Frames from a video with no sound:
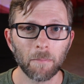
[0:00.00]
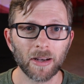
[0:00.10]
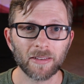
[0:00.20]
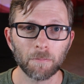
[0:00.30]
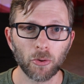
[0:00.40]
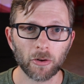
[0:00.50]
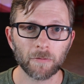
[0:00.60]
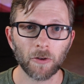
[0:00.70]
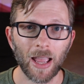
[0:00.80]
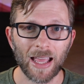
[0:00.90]
but it's
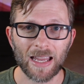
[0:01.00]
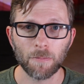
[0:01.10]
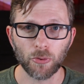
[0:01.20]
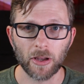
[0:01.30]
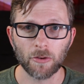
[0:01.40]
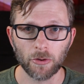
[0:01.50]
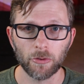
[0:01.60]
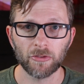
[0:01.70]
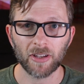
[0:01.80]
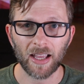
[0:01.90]
important for any
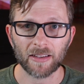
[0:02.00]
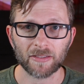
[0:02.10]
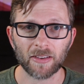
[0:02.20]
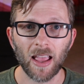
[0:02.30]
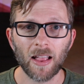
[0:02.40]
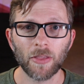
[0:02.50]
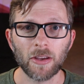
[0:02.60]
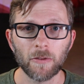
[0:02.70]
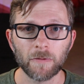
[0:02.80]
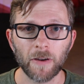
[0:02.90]
pre-cruise tests that
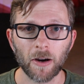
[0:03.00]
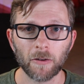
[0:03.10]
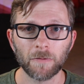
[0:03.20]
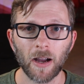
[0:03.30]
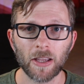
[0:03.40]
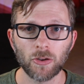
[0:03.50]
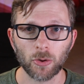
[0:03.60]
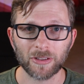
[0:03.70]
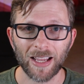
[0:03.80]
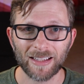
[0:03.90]
you verify
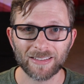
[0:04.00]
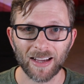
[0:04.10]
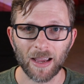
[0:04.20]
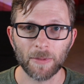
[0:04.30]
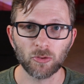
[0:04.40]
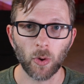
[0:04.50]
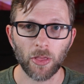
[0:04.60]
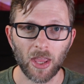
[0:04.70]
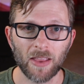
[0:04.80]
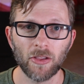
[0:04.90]
your test time is
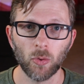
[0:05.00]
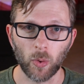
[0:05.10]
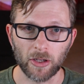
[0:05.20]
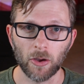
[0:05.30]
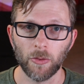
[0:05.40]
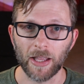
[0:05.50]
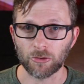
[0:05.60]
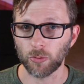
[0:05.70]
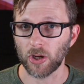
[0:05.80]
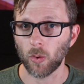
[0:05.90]
within the window
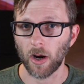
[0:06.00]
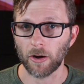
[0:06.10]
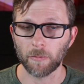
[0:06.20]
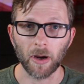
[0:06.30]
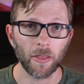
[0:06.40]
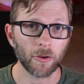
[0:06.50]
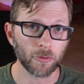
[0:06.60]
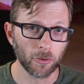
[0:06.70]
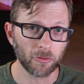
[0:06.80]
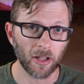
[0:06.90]
that's required by the
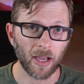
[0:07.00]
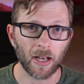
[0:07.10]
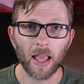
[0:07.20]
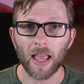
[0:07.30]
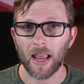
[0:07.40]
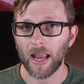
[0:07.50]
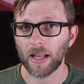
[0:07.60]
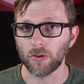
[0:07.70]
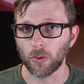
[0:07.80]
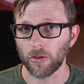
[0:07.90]
cruise line
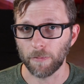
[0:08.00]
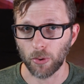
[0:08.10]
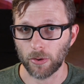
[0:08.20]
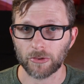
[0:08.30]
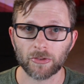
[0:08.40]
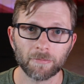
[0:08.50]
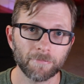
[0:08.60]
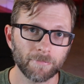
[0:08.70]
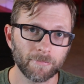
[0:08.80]
and/or the ports.